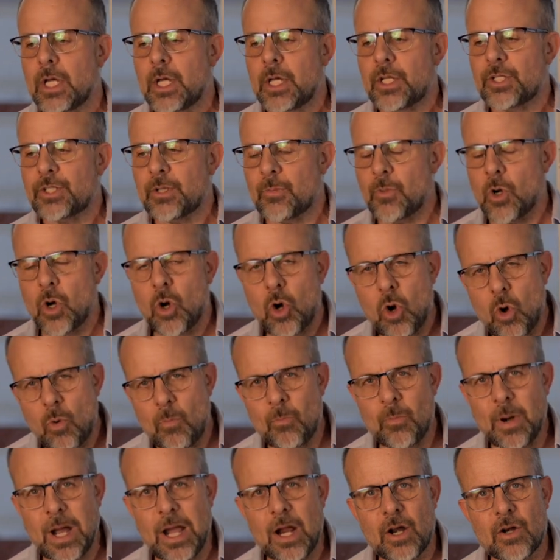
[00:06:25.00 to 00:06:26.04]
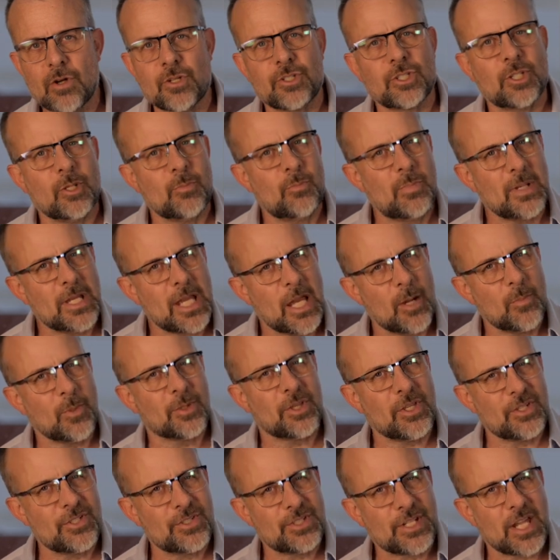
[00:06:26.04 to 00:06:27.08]
some home buyers to be able
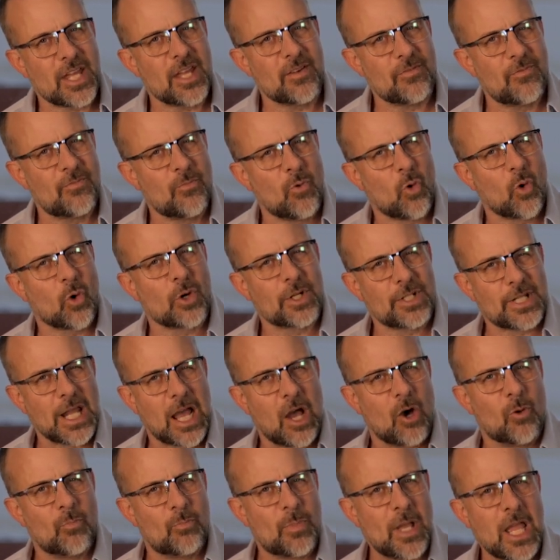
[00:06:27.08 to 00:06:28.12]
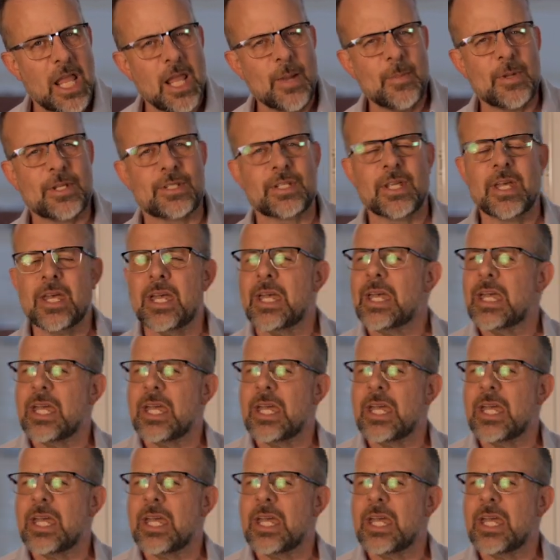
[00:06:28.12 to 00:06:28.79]
to save for down payments.